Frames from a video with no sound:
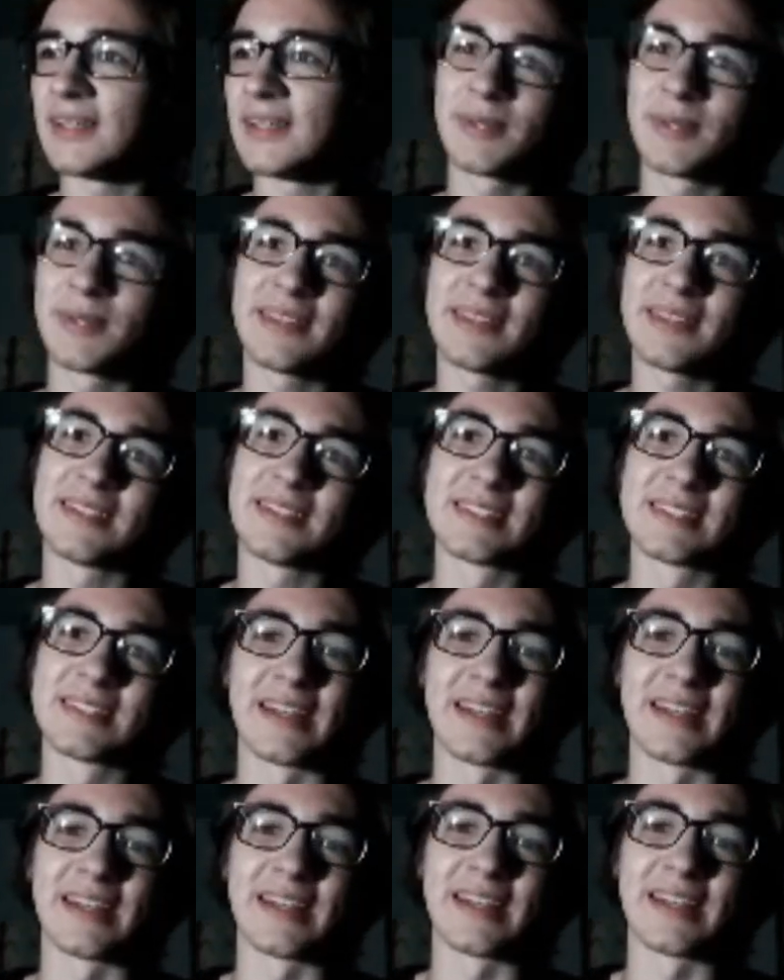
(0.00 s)
what I think is going to
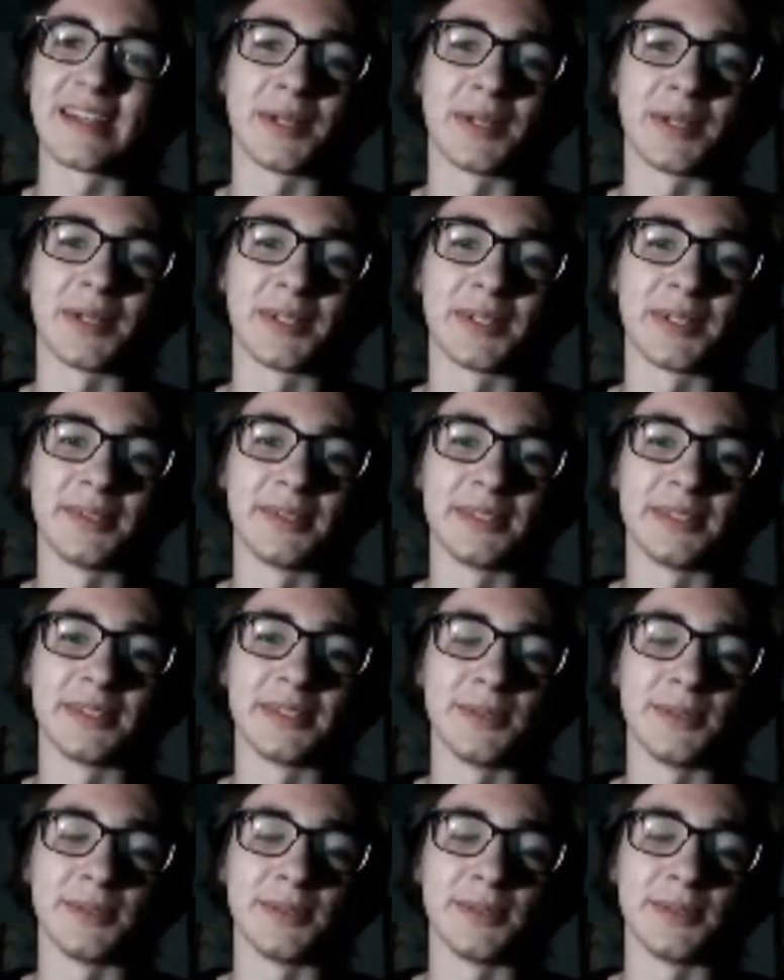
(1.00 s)
happen. I'm going
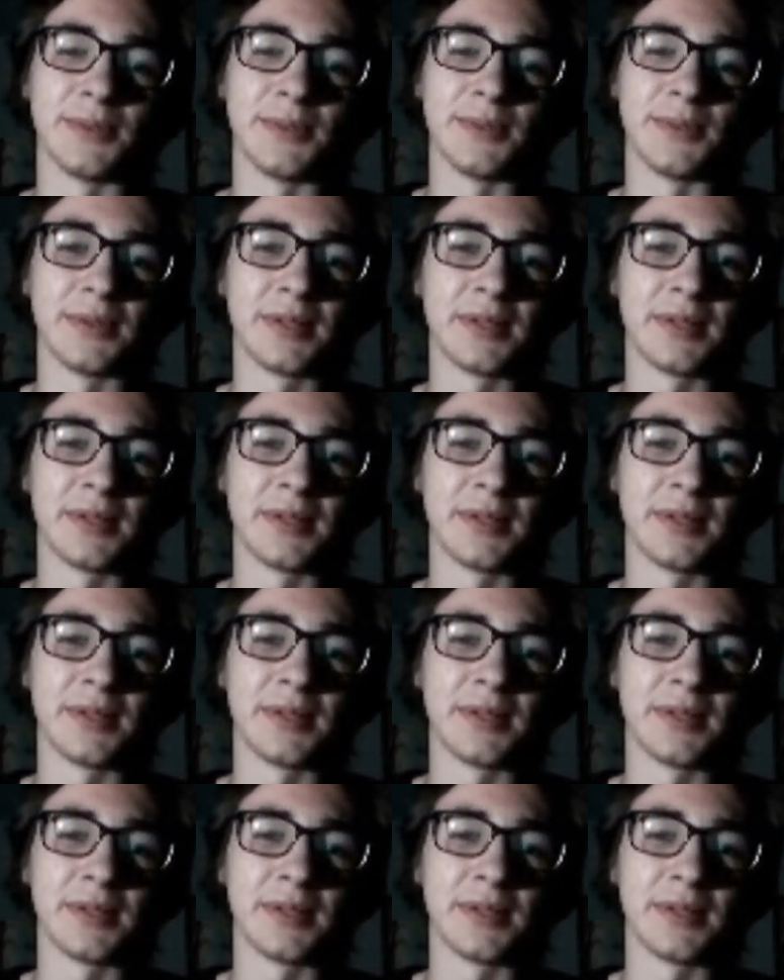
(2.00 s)
to